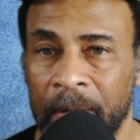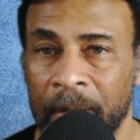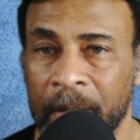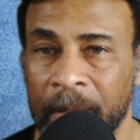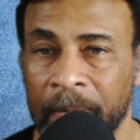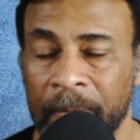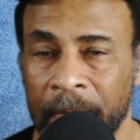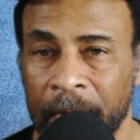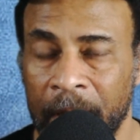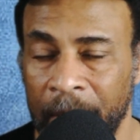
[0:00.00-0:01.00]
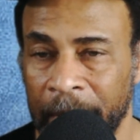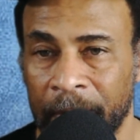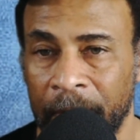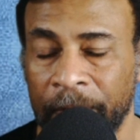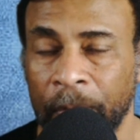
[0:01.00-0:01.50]
are
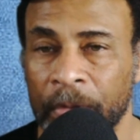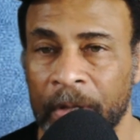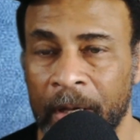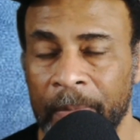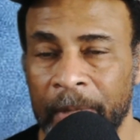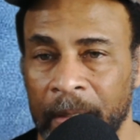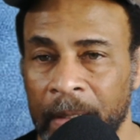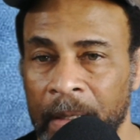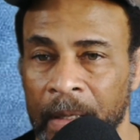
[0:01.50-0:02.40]
coming or forthcoming.